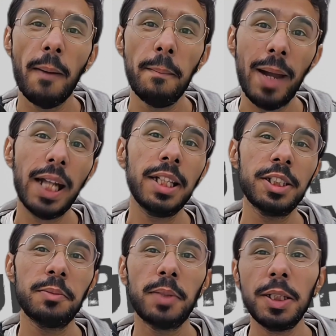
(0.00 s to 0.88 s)

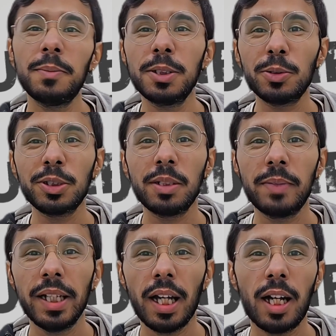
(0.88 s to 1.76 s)
Managing multiple social
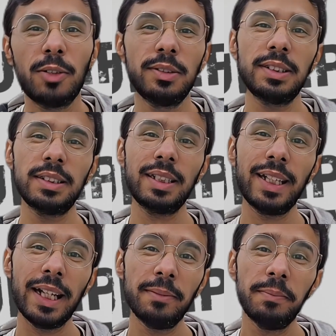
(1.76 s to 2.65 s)
media accounts
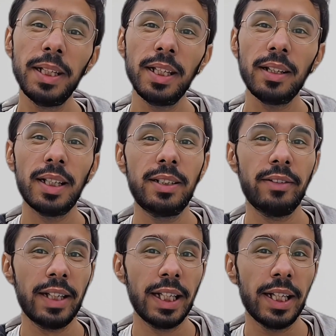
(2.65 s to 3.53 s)
can be a
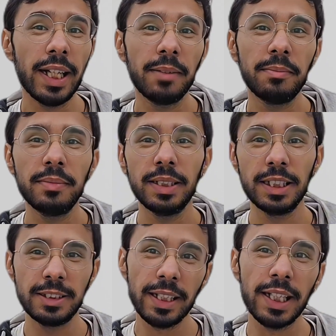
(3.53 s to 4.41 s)
tricky game
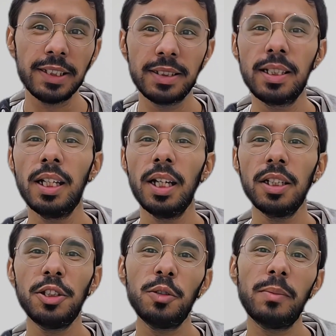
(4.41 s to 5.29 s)
these days.
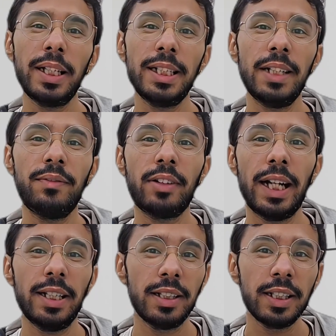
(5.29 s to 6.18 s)
You might have
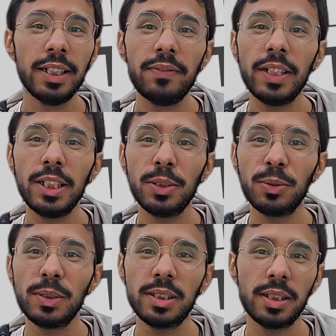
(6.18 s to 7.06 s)
tried different
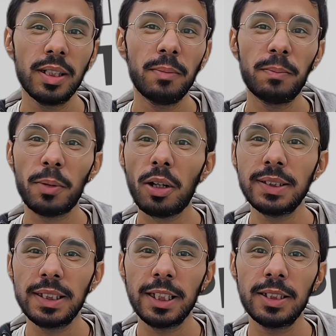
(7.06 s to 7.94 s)
tools,
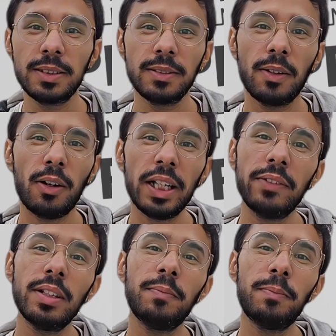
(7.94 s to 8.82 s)
proxies, or
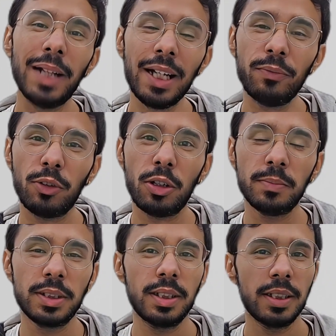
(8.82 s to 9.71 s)
even
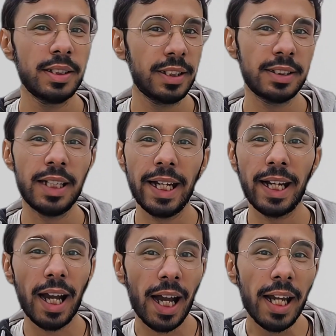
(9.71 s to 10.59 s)
platforms just
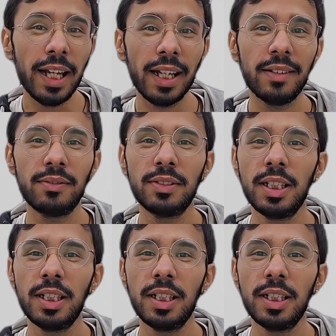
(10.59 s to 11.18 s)
like I have.